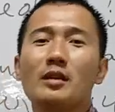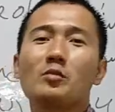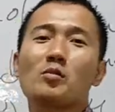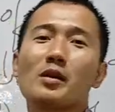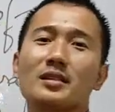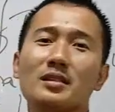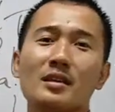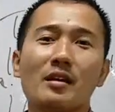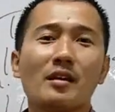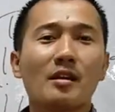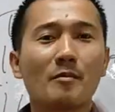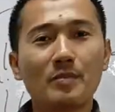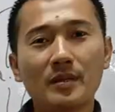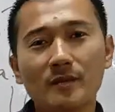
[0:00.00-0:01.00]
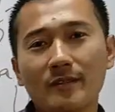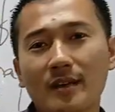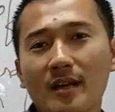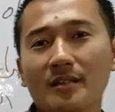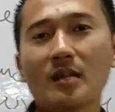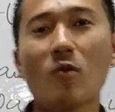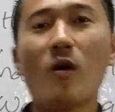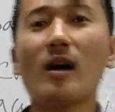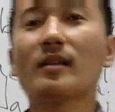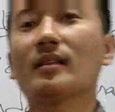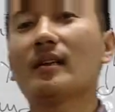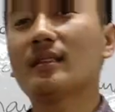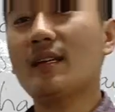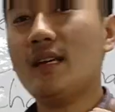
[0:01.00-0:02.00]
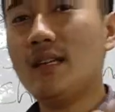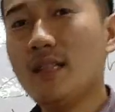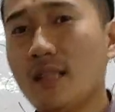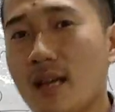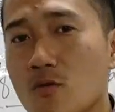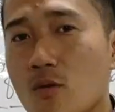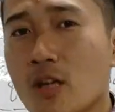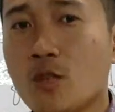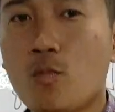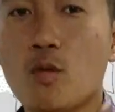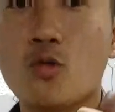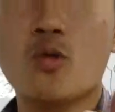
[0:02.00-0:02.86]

it was Prithviraj Chauhan, the Indian Rajput